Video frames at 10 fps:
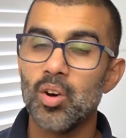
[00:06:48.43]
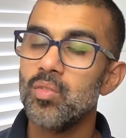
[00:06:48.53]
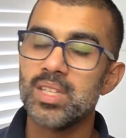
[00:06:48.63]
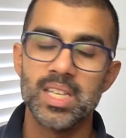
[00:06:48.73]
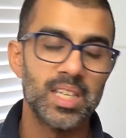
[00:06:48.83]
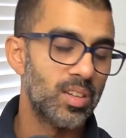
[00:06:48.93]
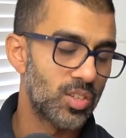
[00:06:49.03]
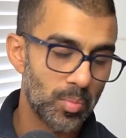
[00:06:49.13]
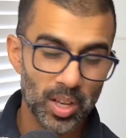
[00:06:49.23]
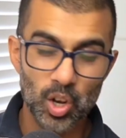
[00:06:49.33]
Obviously, there's
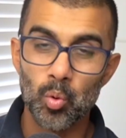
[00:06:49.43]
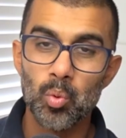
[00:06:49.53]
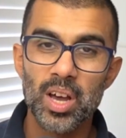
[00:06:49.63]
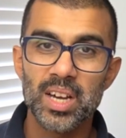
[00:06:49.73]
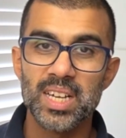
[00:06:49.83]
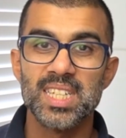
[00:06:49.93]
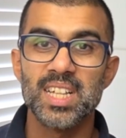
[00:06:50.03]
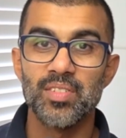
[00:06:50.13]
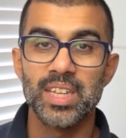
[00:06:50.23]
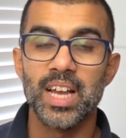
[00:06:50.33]
going to be a lot of work and
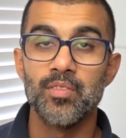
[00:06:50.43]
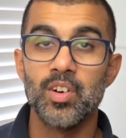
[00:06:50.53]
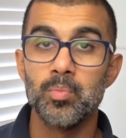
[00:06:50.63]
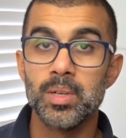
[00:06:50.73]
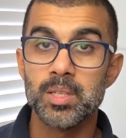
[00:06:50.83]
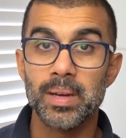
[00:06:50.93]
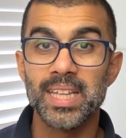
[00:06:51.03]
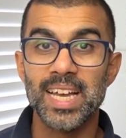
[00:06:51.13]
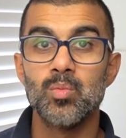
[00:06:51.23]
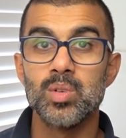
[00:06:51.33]
stuff like that involved, but it's about
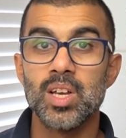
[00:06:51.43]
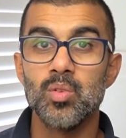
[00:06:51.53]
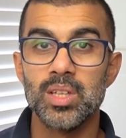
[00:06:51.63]
the end result.